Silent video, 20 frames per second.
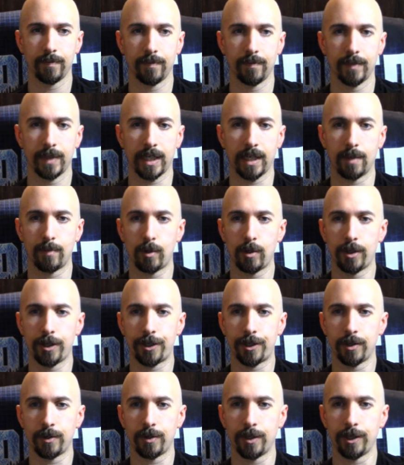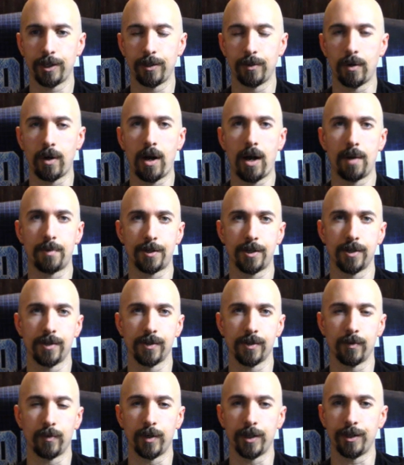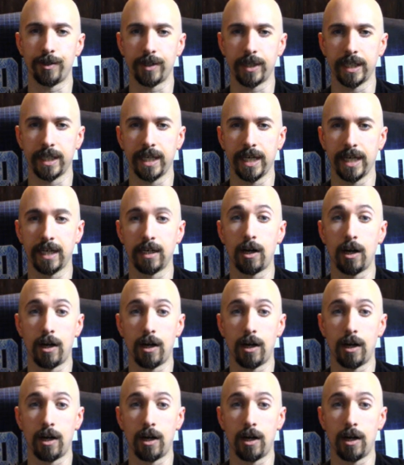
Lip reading: And I'm only showing you options of what you can get